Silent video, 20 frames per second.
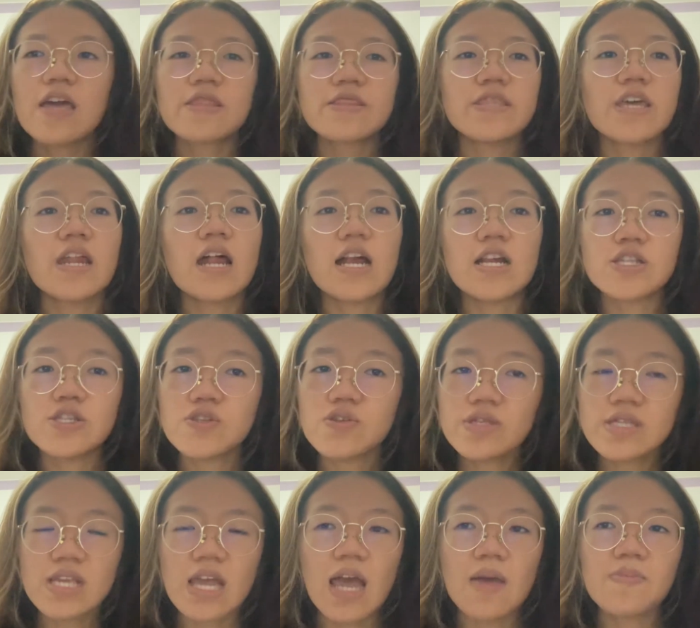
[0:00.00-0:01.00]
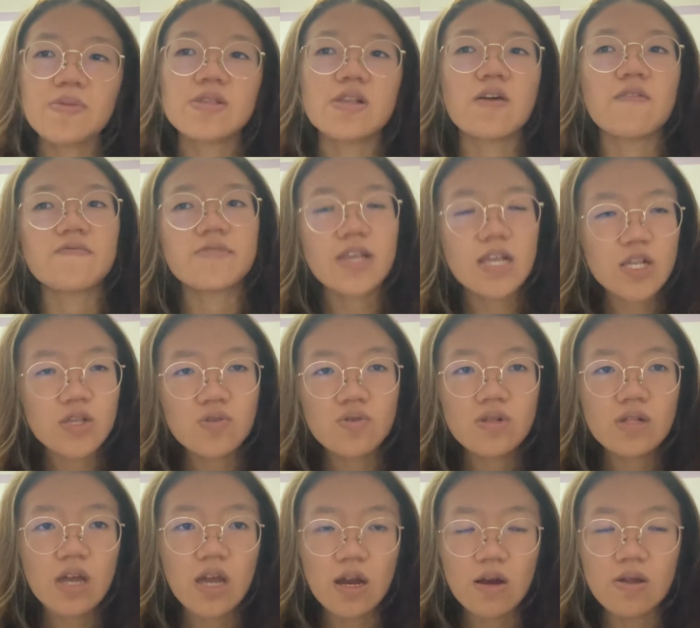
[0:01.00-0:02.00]
There are two types of
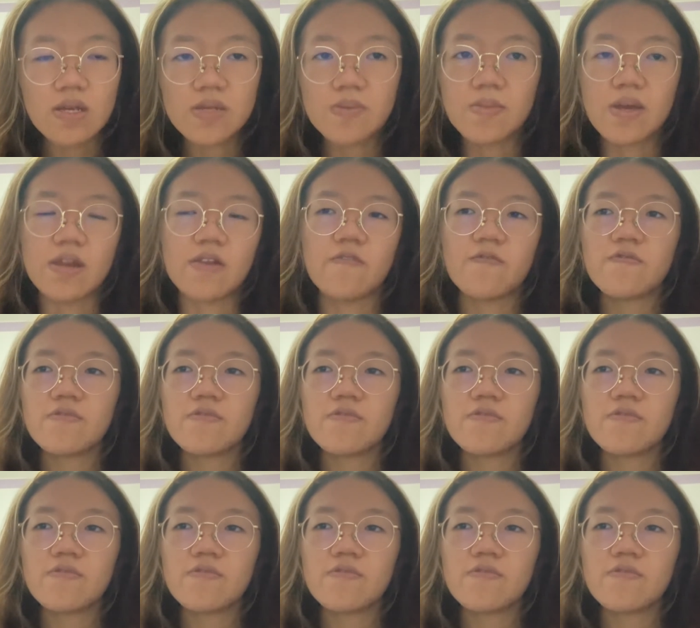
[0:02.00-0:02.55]
sexual harassment.